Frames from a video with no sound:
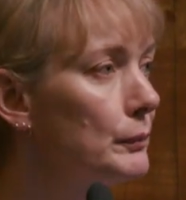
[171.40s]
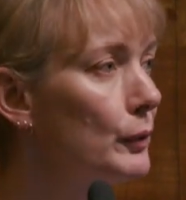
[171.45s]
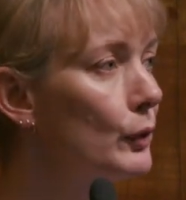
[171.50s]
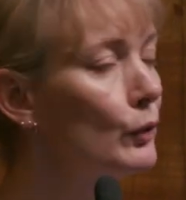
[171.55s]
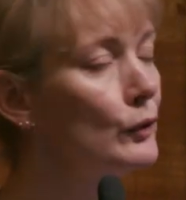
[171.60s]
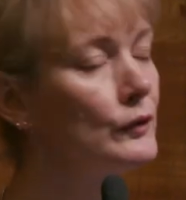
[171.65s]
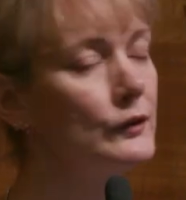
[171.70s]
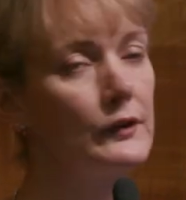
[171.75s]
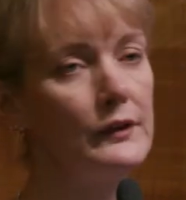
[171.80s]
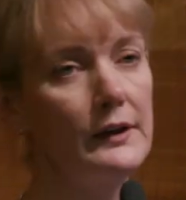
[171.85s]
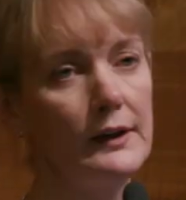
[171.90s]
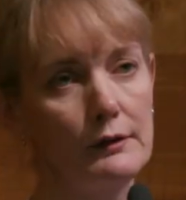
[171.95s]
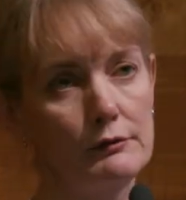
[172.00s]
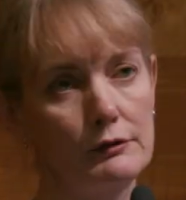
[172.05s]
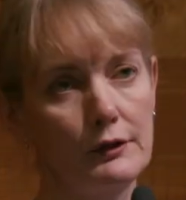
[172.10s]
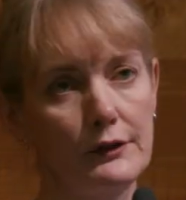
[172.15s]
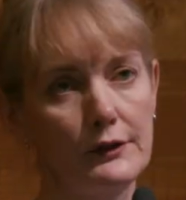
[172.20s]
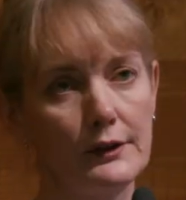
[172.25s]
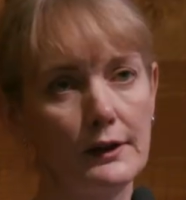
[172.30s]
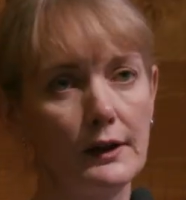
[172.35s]
paucity
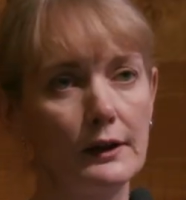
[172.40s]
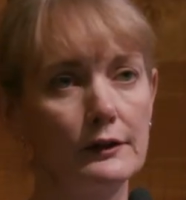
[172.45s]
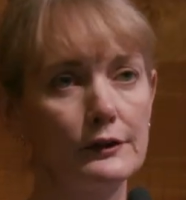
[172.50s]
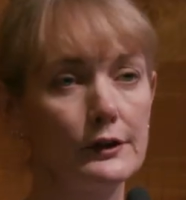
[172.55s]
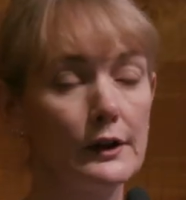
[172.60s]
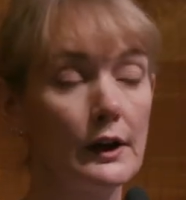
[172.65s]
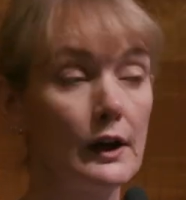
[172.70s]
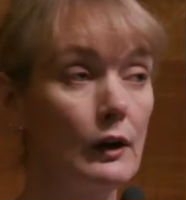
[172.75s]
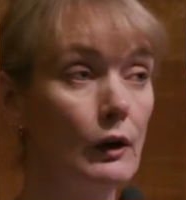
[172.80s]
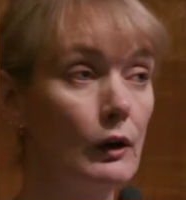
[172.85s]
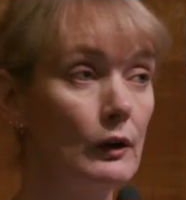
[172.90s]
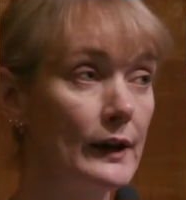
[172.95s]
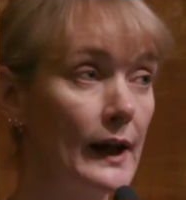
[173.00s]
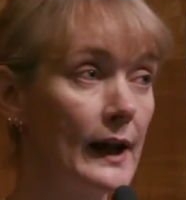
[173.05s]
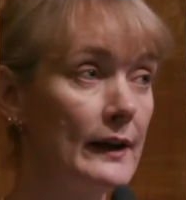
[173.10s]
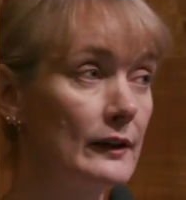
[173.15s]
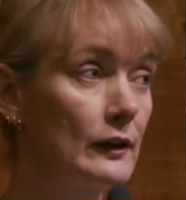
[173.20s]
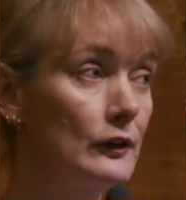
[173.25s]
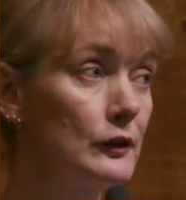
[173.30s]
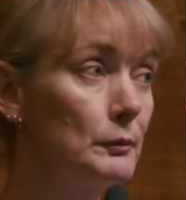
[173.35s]
of research on
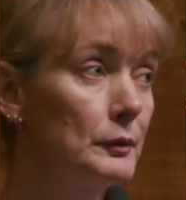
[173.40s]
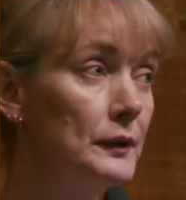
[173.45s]
adults,